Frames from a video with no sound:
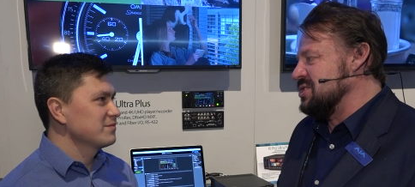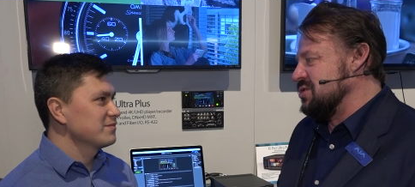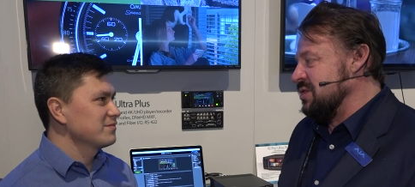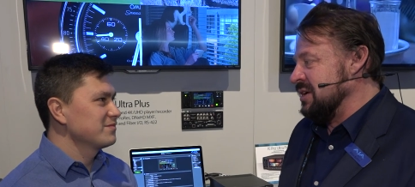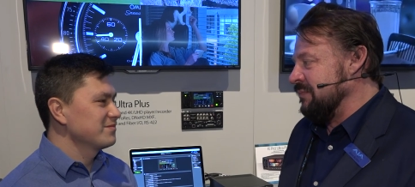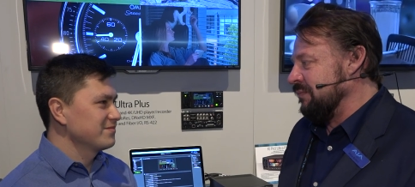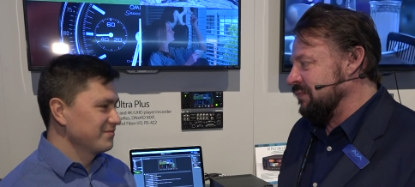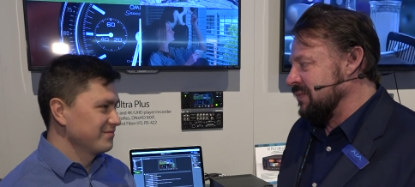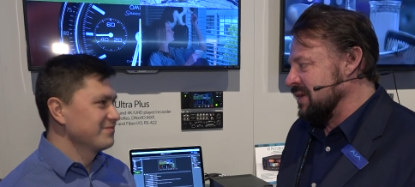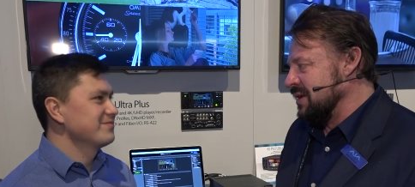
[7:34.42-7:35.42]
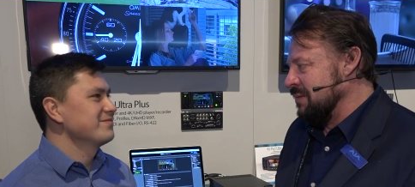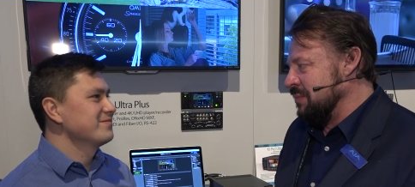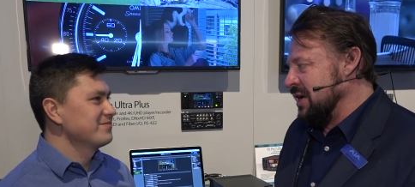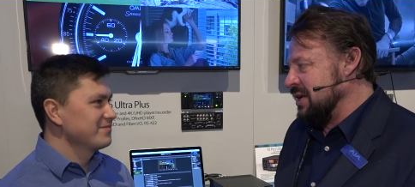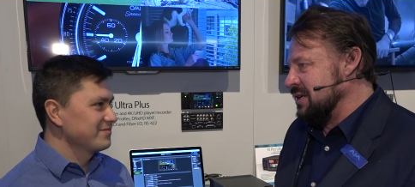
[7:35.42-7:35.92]
Speaker 1: stream
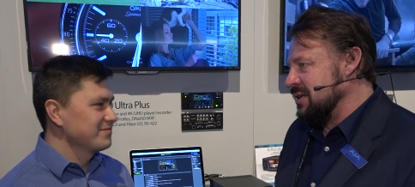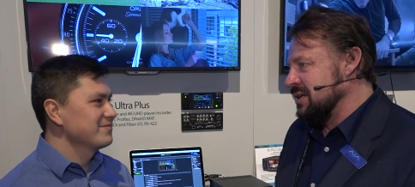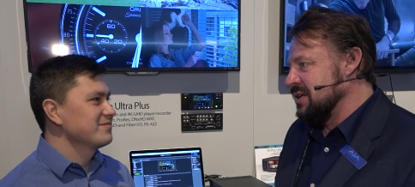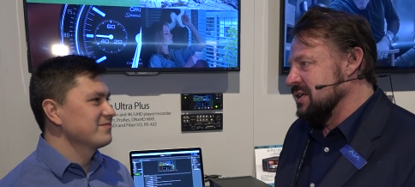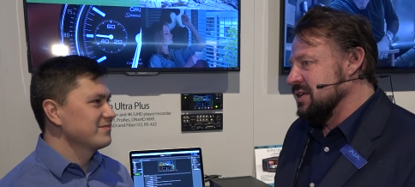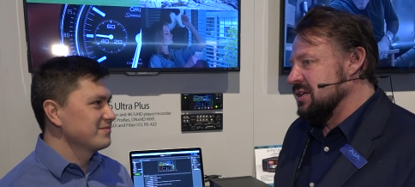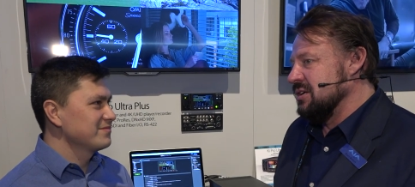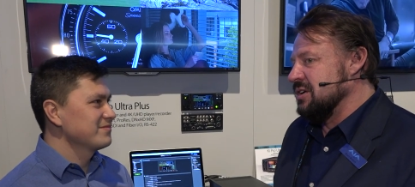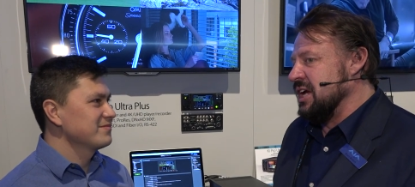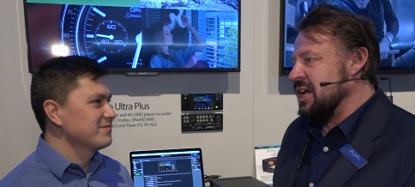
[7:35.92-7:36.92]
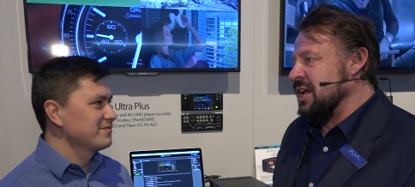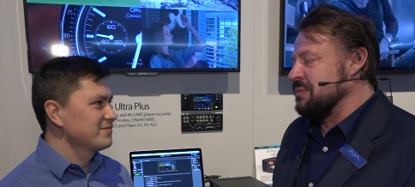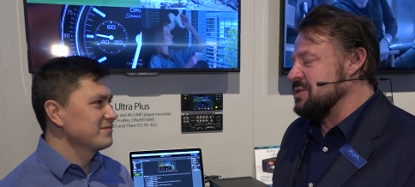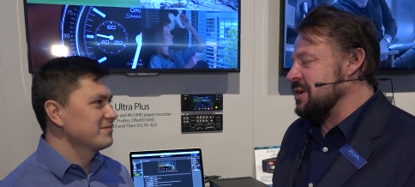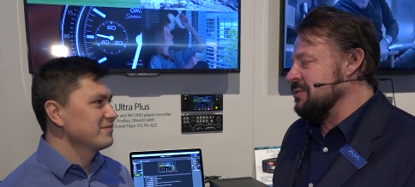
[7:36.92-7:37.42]
embedded, you're getting
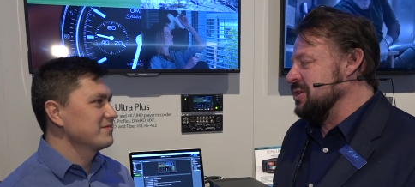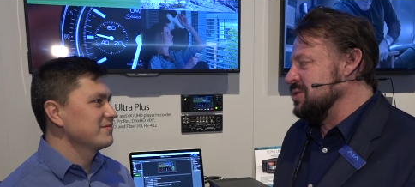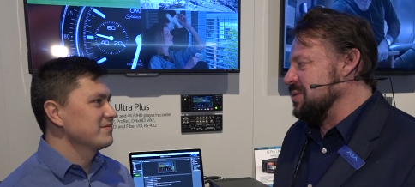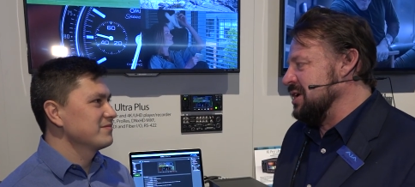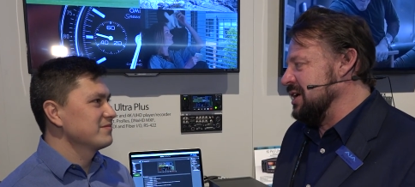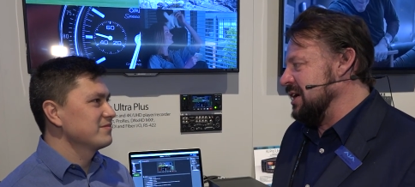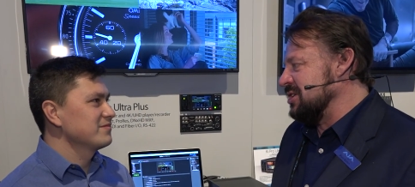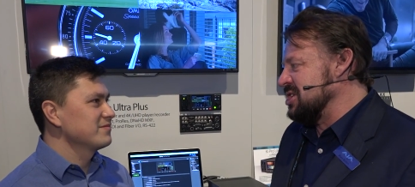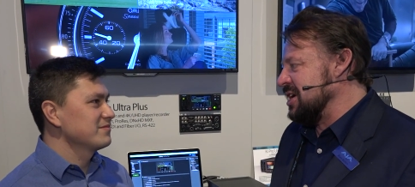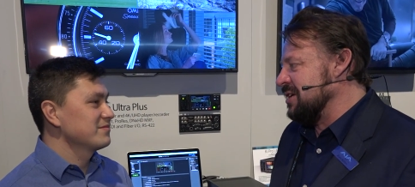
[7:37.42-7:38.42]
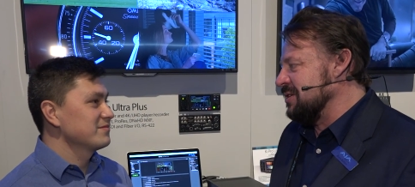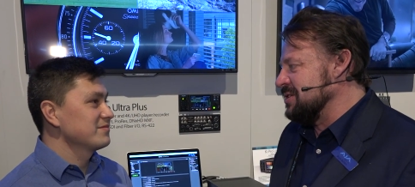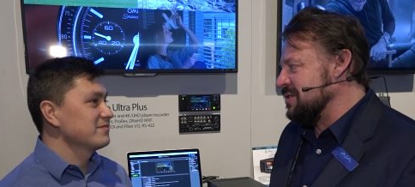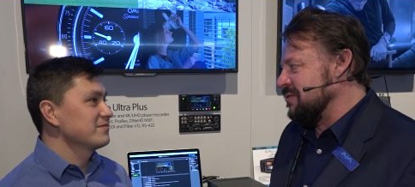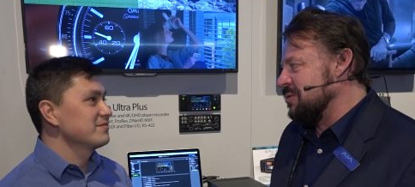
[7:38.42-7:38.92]
up to 128
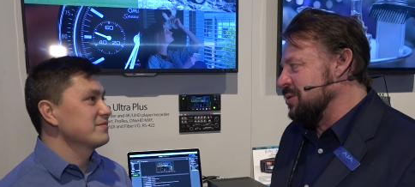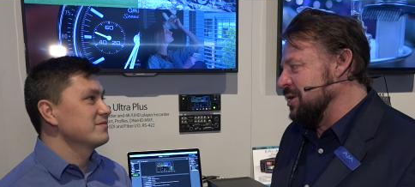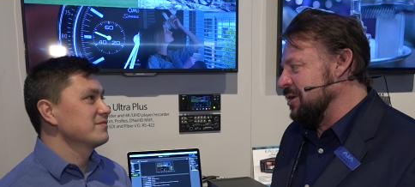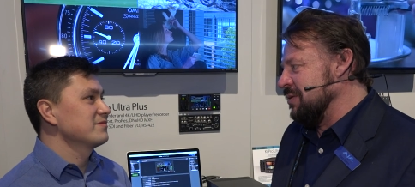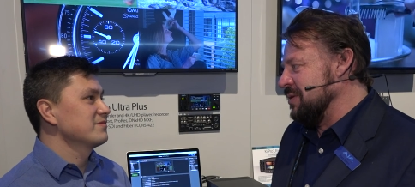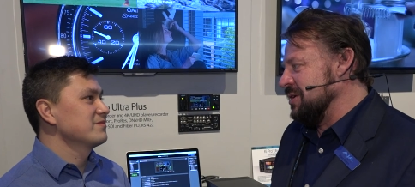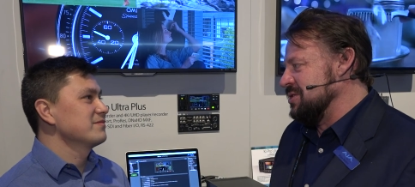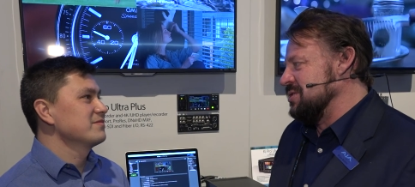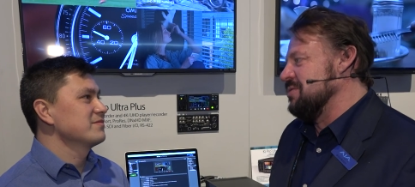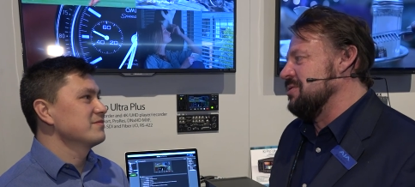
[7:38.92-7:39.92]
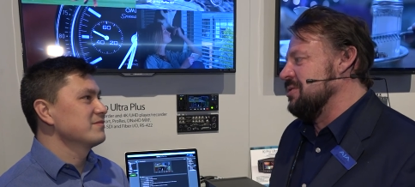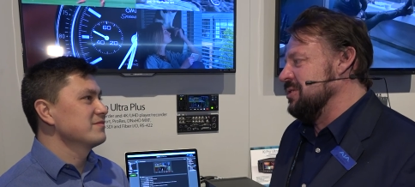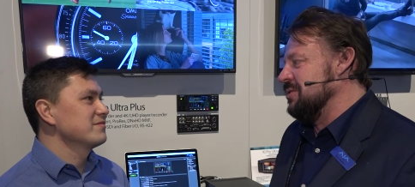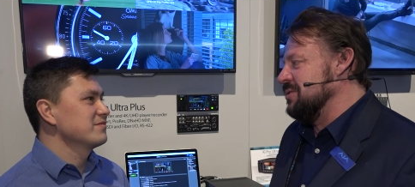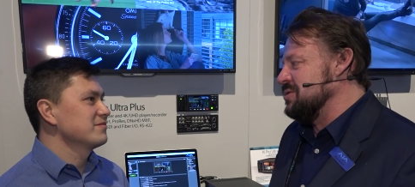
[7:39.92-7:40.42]
channels of audio within
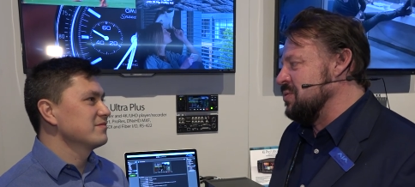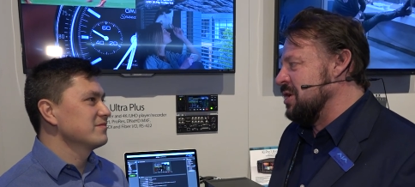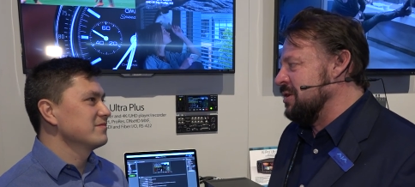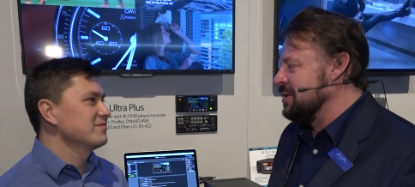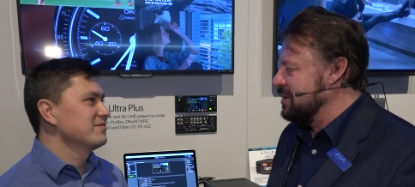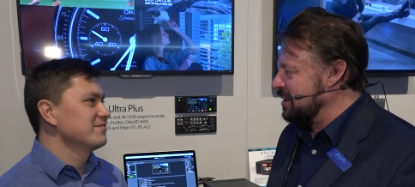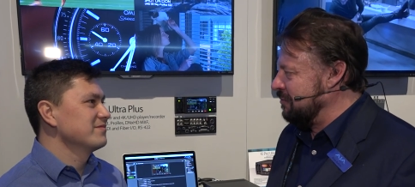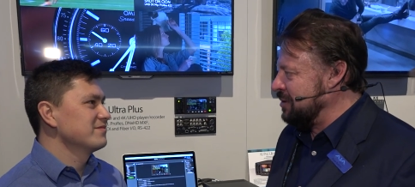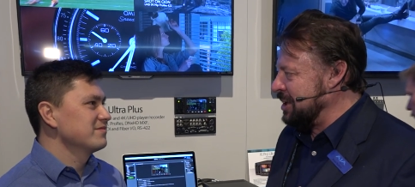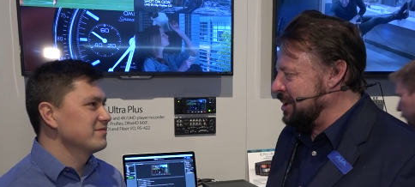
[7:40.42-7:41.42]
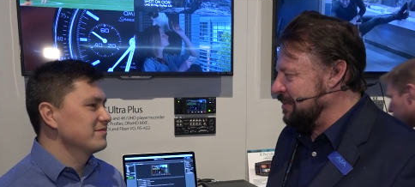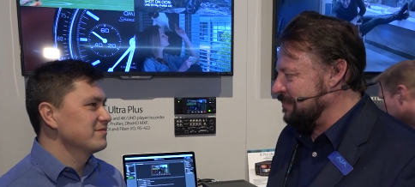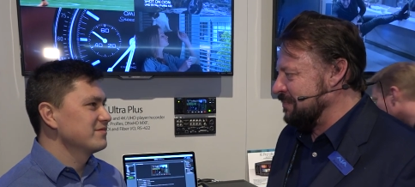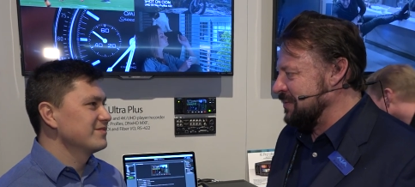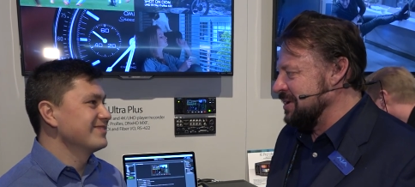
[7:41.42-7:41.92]
2RU as well, if you need it.
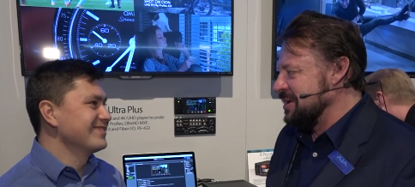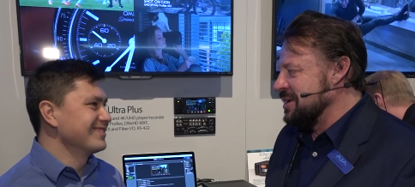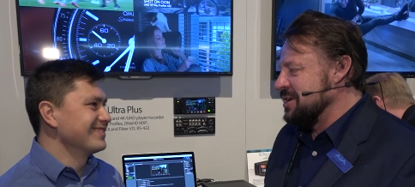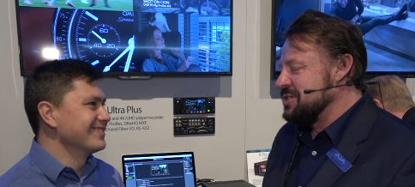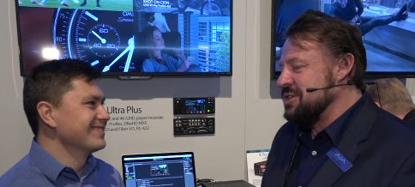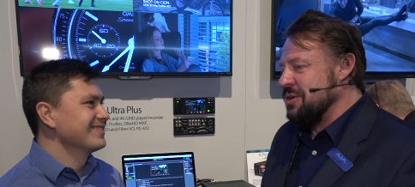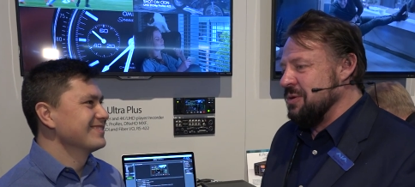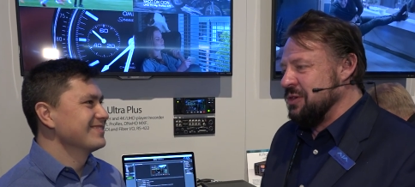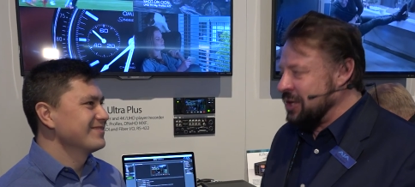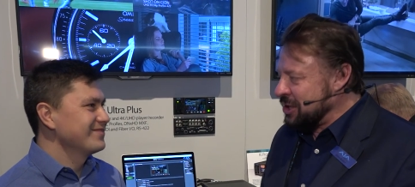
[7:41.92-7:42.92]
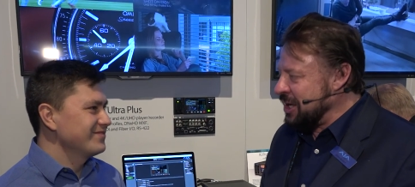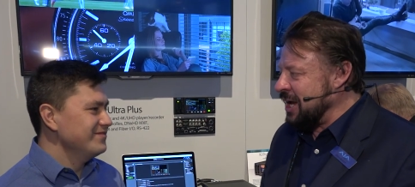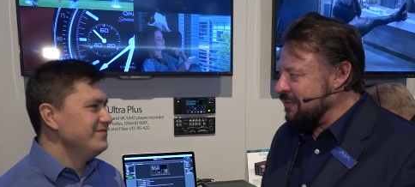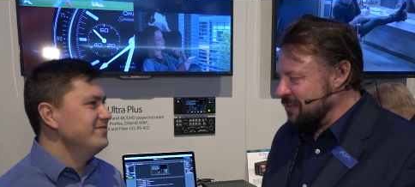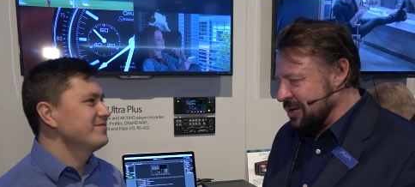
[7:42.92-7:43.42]
So we think you
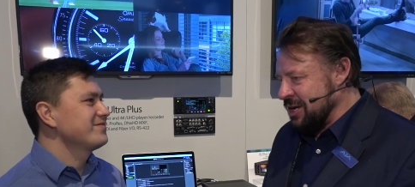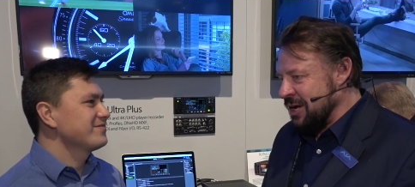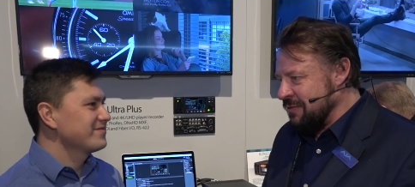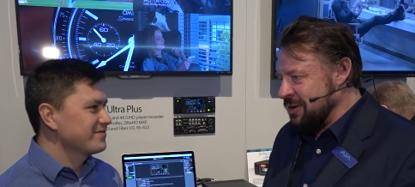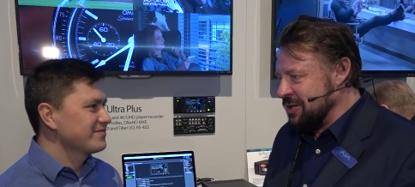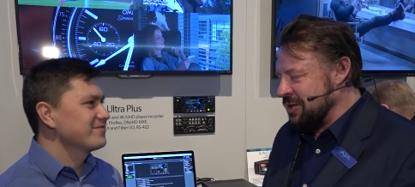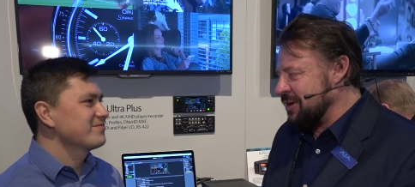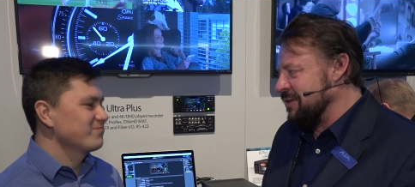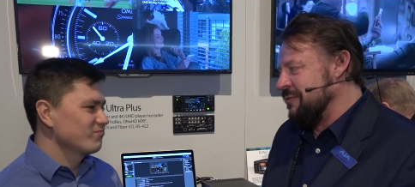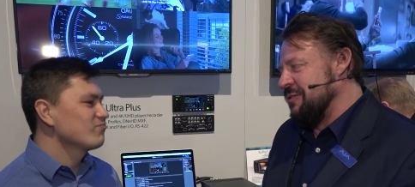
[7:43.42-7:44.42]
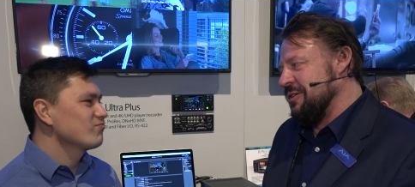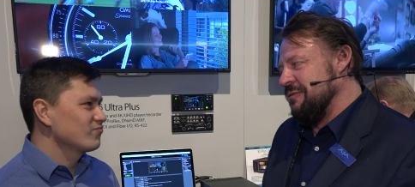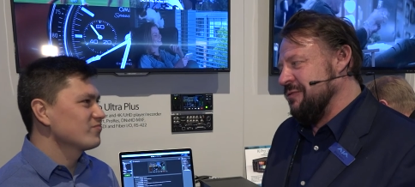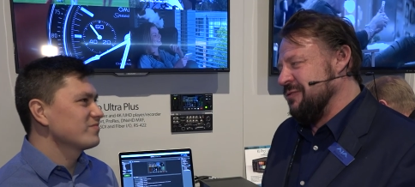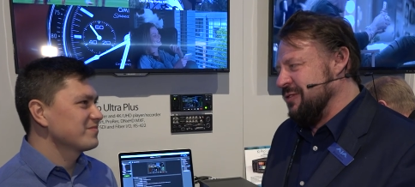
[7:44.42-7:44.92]
have you covered, you know, for a
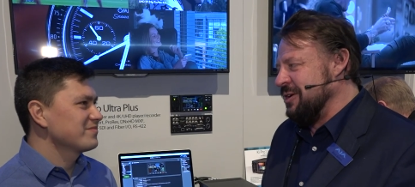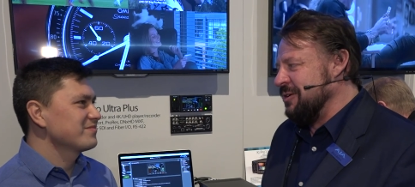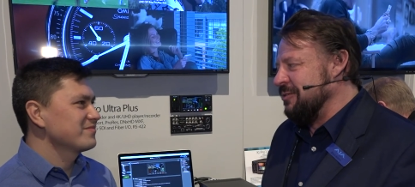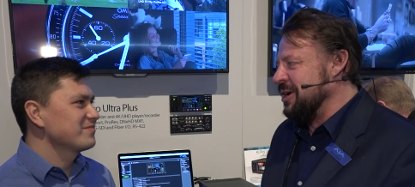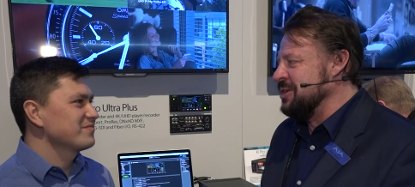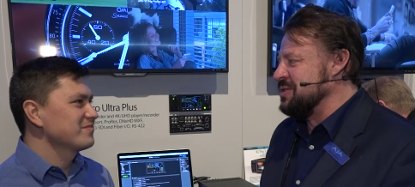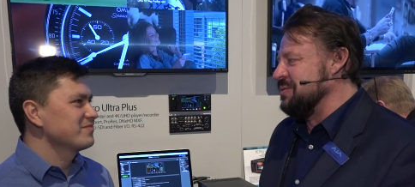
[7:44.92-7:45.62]
fair range of